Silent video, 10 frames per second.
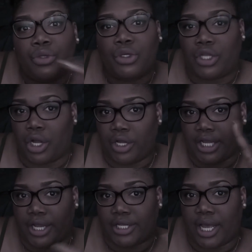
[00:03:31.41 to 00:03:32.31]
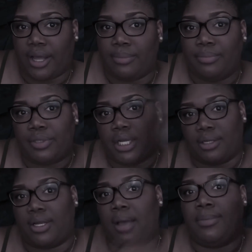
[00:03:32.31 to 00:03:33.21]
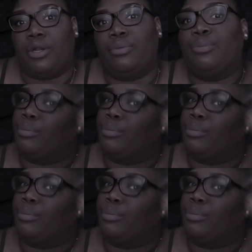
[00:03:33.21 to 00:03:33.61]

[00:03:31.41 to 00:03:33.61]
You still gonna take your time to come in?